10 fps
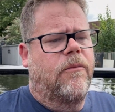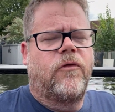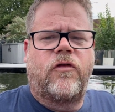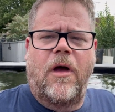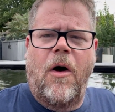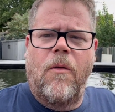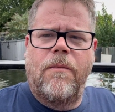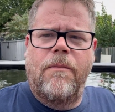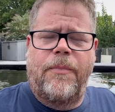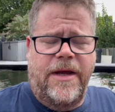So
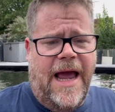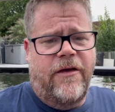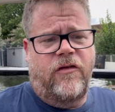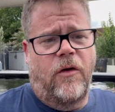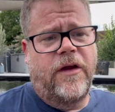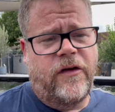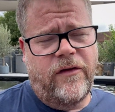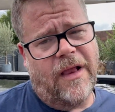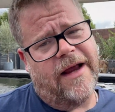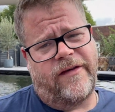this
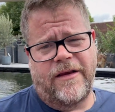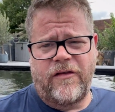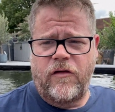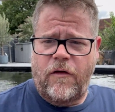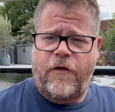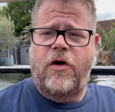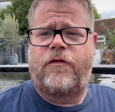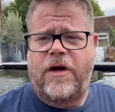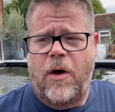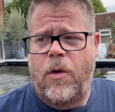is, like I said, this is the first
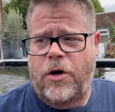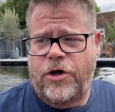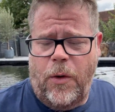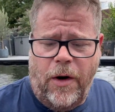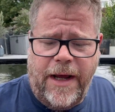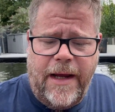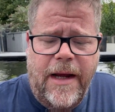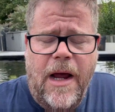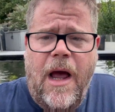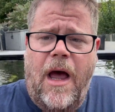video we're going to do on it,
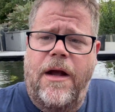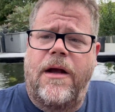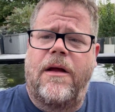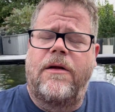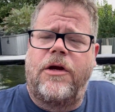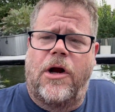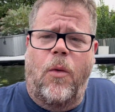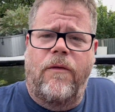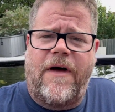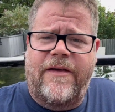and you
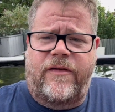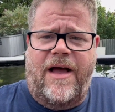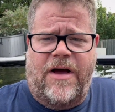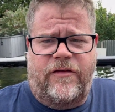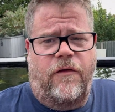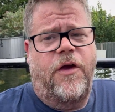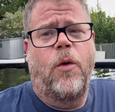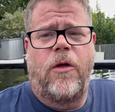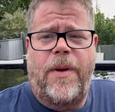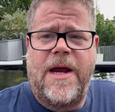know, I've asked a few
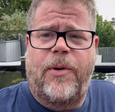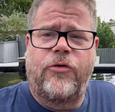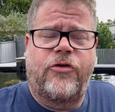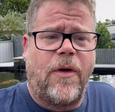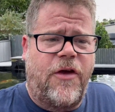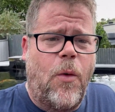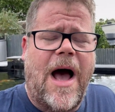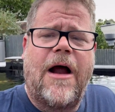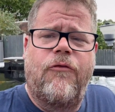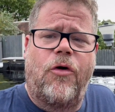other people. So if you
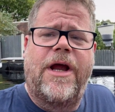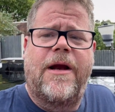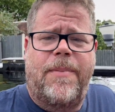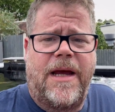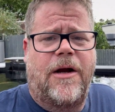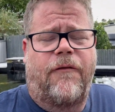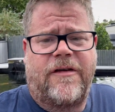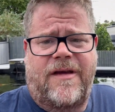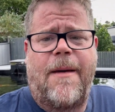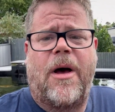are running a bead off a
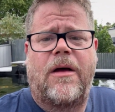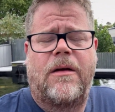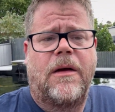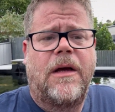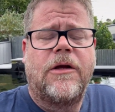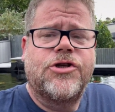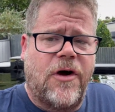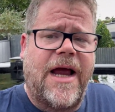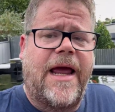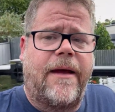skimmer,
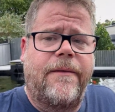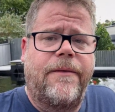try it.